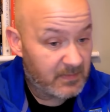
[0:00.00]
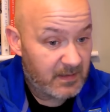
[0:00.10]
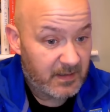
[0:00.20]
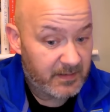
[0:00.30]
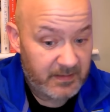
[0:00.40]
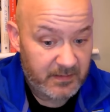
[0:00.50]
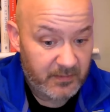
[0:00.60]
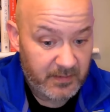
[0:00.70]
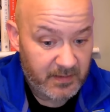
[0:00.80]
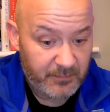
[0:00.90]
And then, you know,
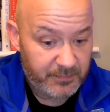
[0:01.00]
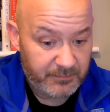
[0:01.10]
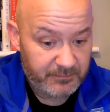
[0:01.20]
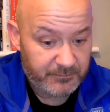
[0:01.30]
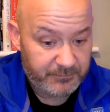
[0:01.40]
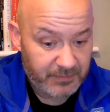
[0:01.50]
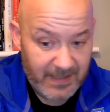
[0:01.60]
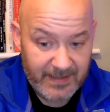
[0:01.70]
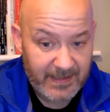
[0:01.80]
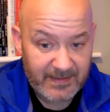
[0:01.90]
you can
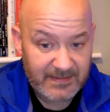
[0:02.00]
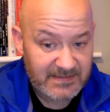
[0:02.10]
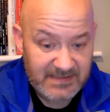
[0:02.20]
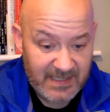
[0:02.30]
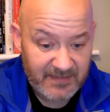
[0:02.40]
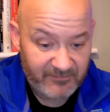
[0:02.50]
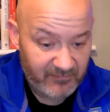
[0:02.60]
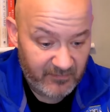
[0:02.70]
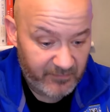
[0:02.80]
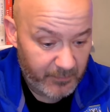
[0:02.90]
play an 8 and a 10 in
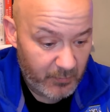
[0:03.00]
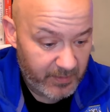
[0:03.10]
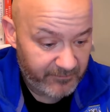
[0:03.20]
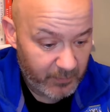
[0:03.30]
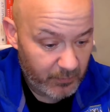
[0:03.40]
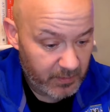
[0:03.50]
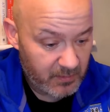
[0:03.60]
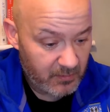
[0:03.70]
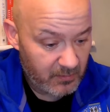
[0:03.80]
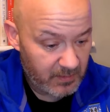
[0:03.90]
front of them or whatever you want to
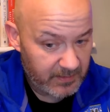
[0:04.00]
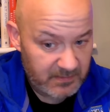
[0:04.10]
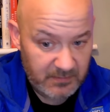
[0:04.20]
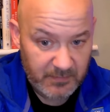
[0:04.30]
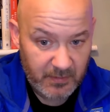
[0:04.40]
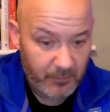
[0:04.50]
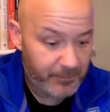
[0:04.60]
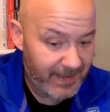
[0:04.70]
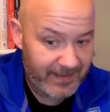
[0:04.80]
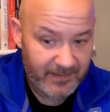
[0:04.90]
call it. You know,
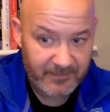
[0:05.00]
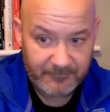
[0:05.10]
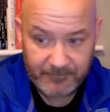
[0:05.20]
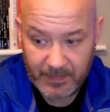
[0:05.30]
Bannon.